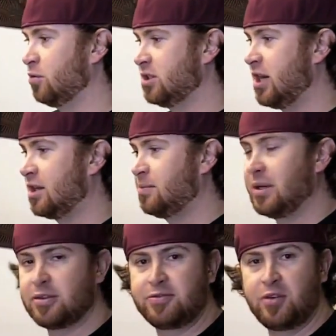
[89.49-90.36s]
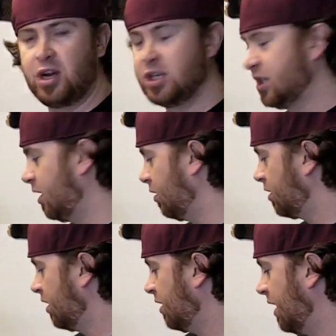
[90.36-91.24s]
We talked about the front
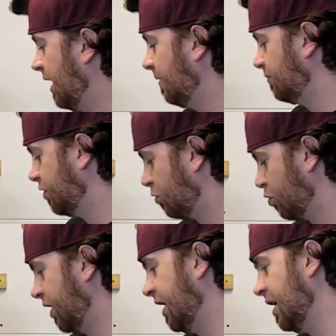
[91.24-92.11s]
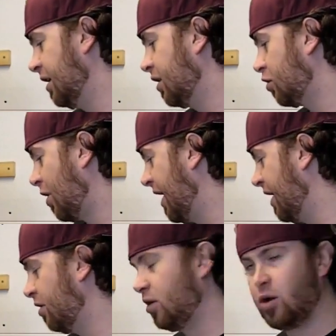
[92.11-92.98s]
yoke, the rear
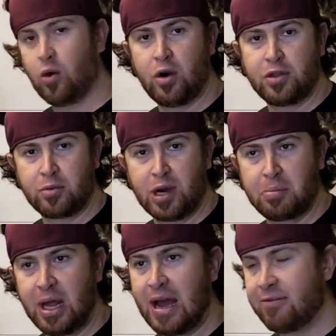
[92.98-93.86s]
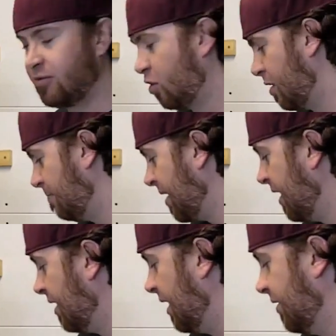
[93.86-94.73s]
cradle or the rear platform
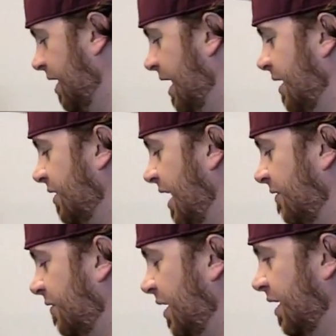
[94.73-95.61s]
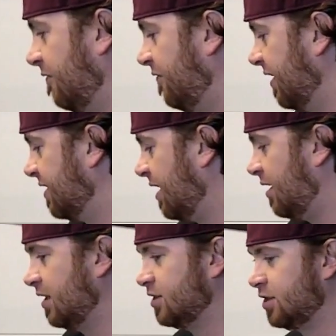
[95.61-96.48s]
that fits
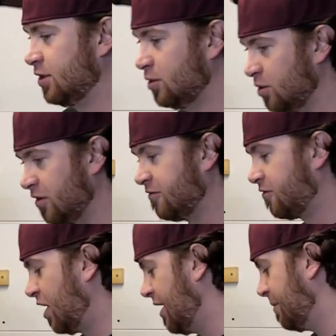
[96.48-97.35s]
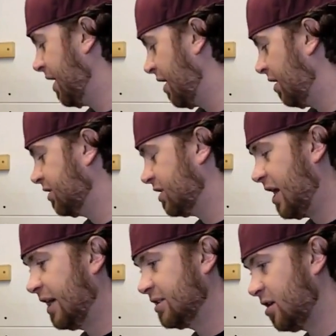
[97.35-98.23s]
onto the frame here and
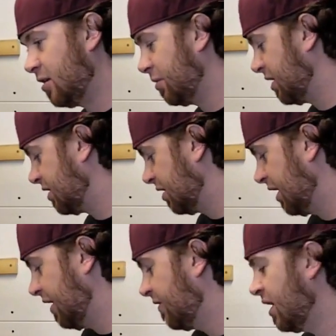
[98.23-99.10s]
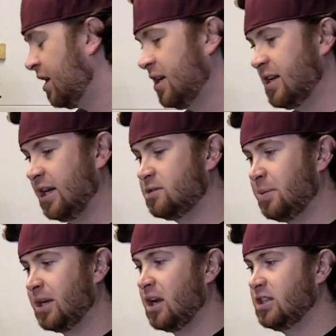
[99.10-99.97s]
slides on with the sleeve. Nice
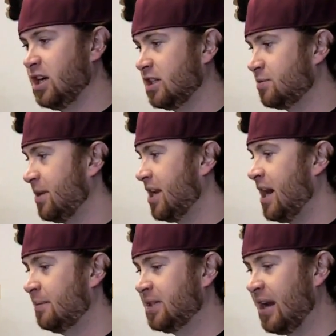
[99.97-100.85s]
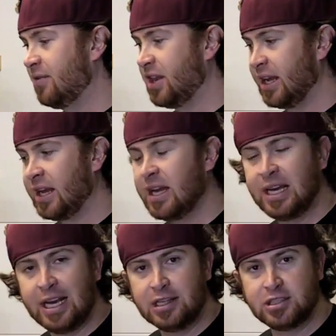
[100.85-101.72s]
big adjustment knobs, everything.
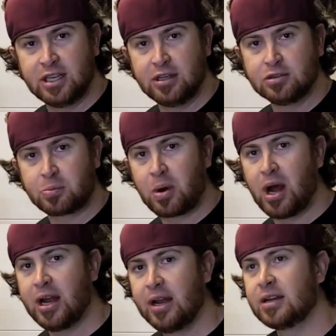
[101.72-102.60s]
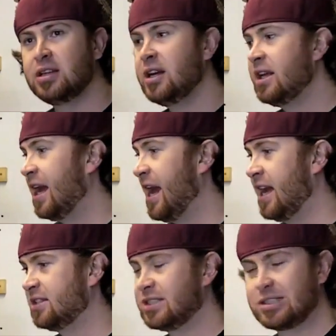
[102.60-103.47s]
Easy to use product
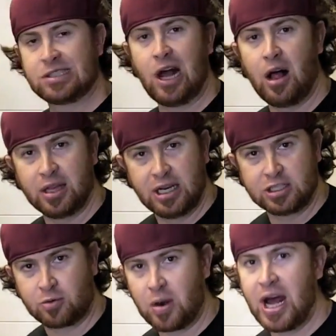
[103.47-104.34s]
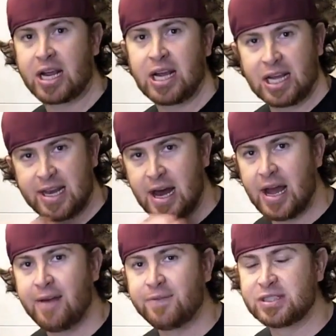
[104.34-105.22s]
and solid as a rock. I
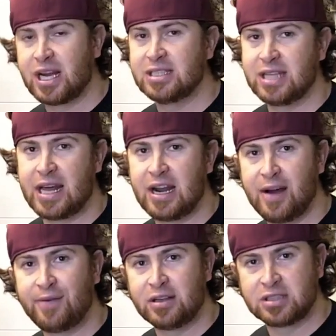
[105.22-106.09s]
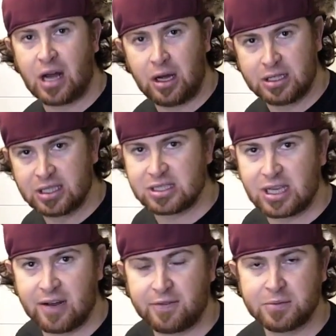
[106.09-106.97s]
cannot emphasize that enough, how solid this
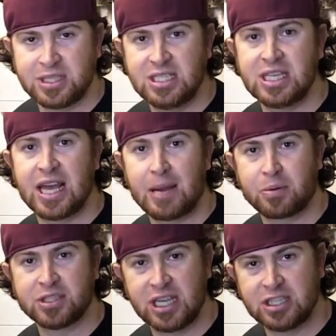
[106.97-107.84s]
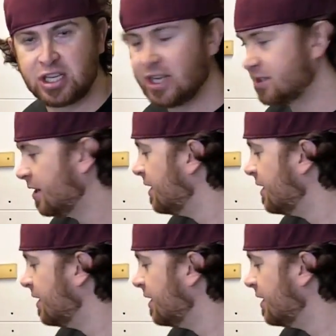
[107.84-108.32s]
stuff from CTK Precision is.